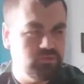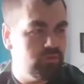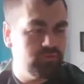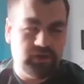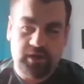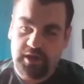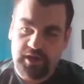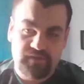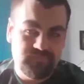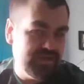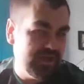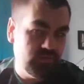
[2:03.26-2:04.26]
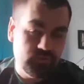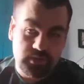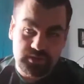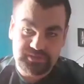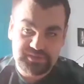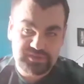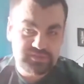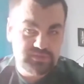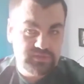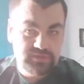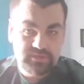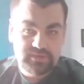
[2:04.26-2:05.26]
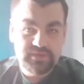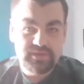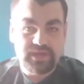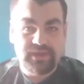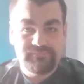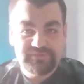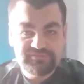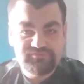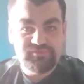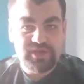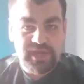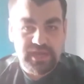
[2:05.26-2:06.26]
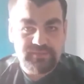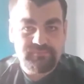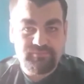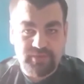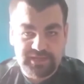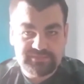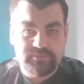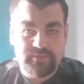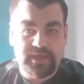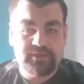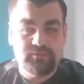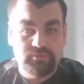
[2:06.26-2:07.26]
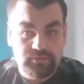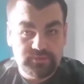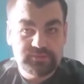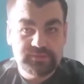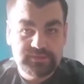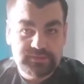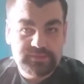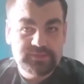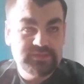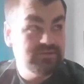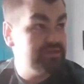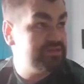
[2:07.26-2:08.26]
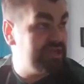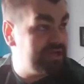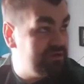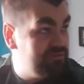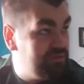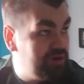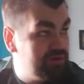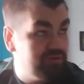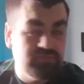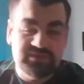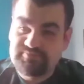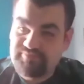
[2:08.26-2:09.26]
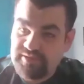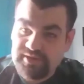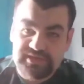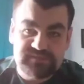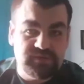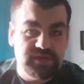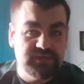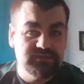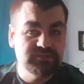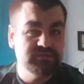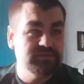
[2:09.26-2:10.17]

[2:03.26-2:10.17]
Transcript: and a half that was. I was really impressed with that goal. The second one was brilliant as well.